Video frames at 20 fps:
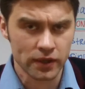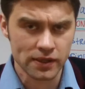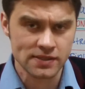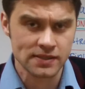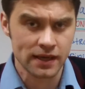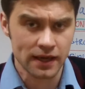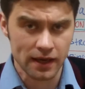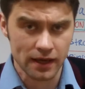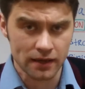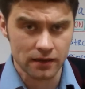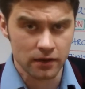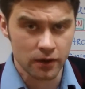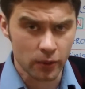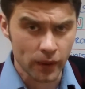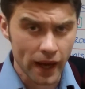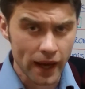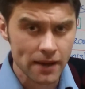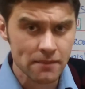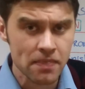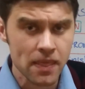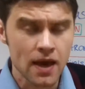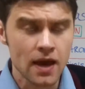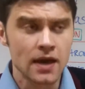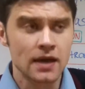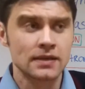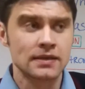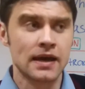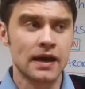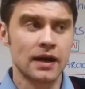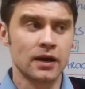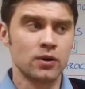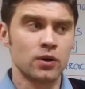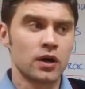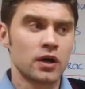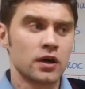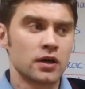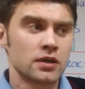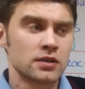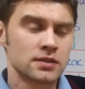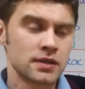He's dead. Okay. Now,
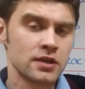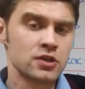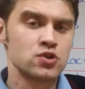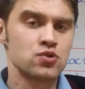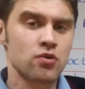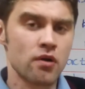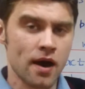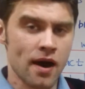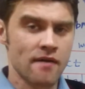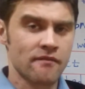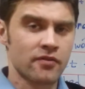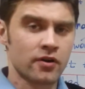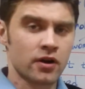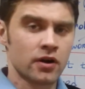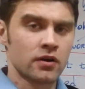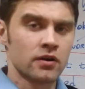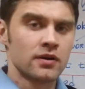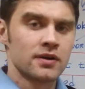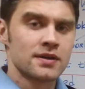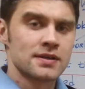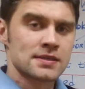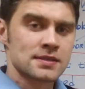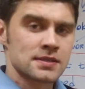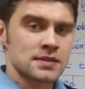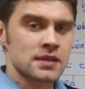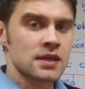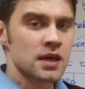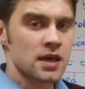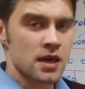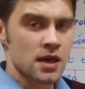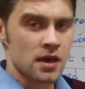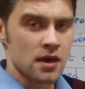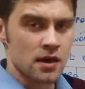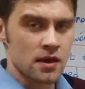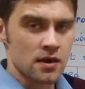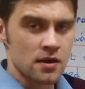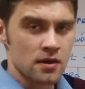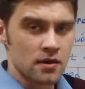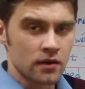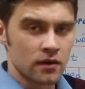did you ever
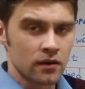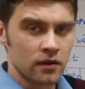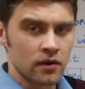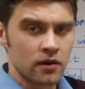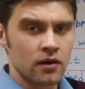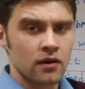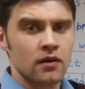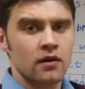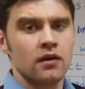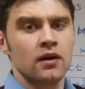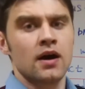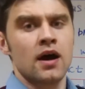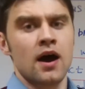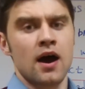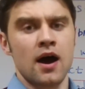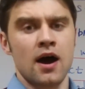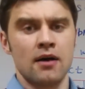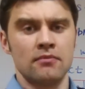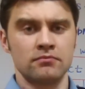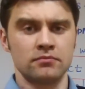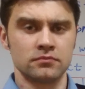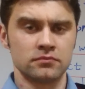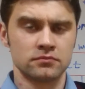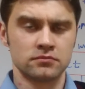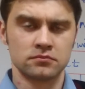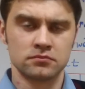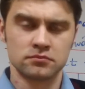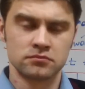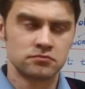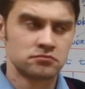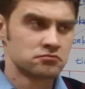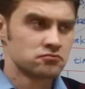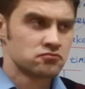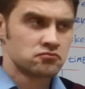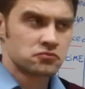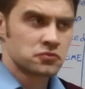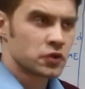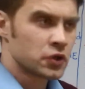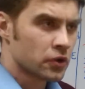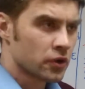see
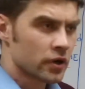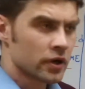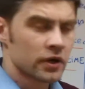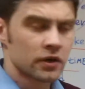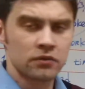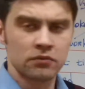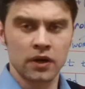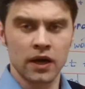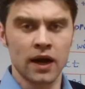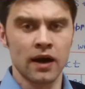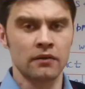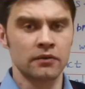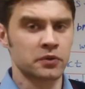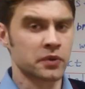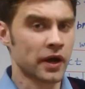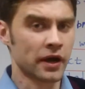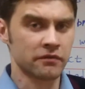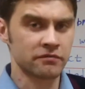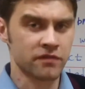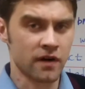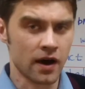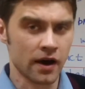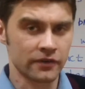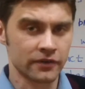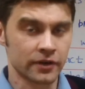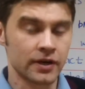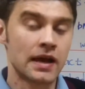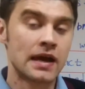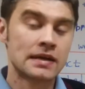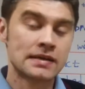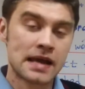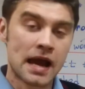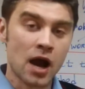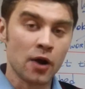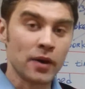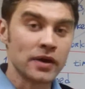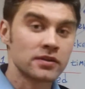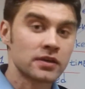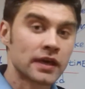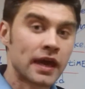your grandfather?
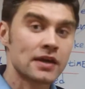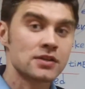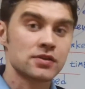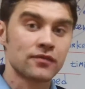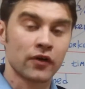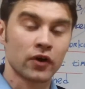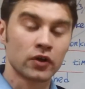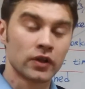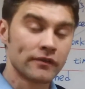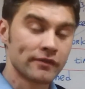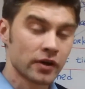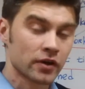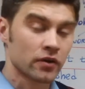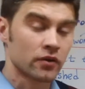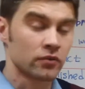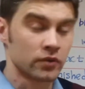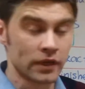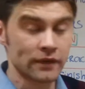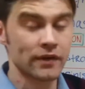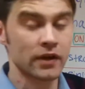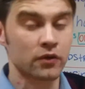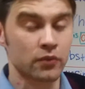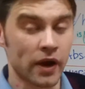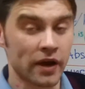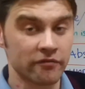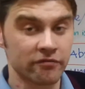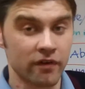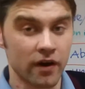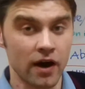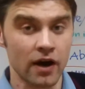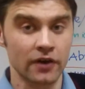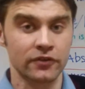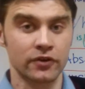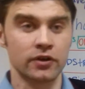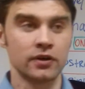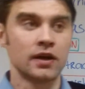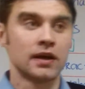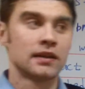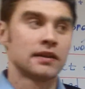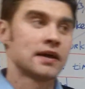Now, in the case of a living
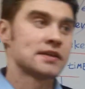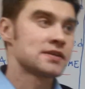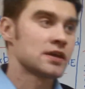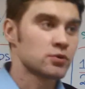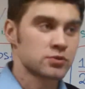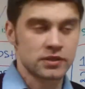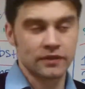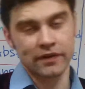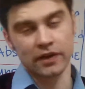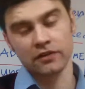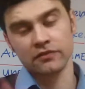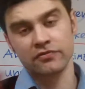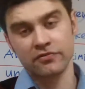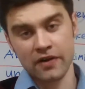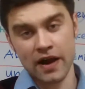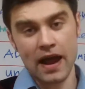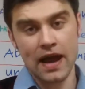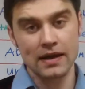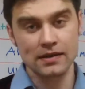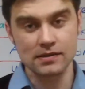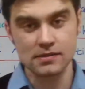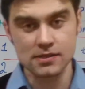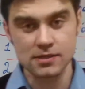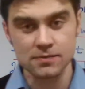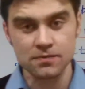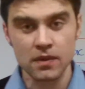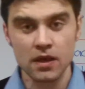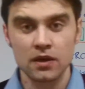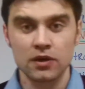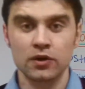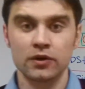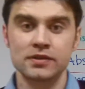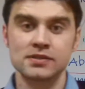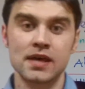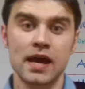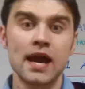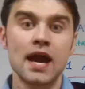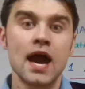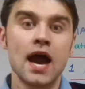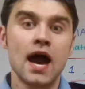grandfather, let's say he was living in France, you can
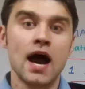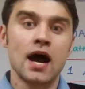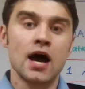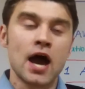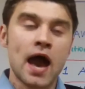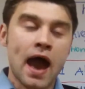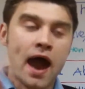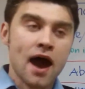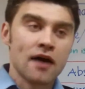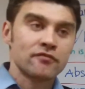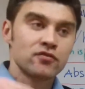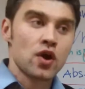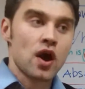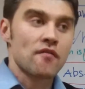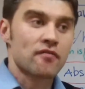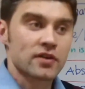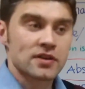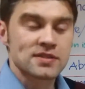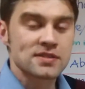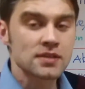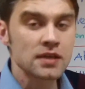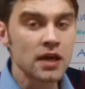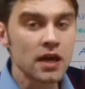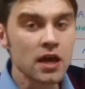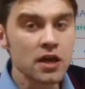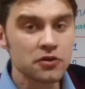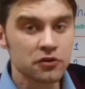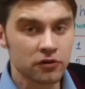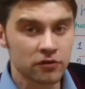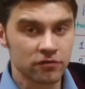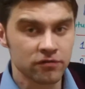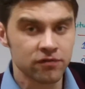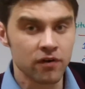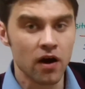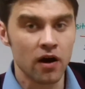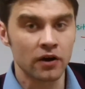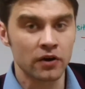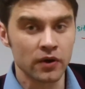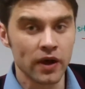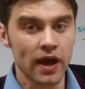say, "Have you ever seen your
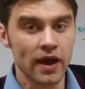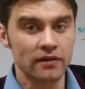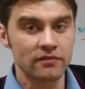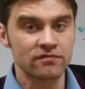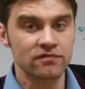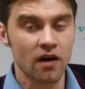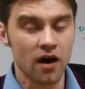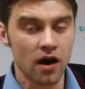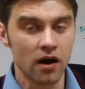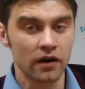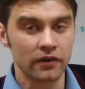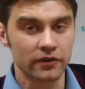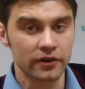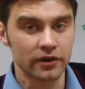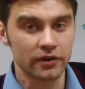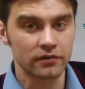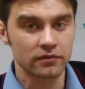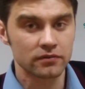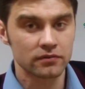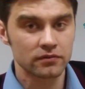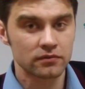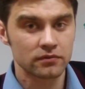grandfather?"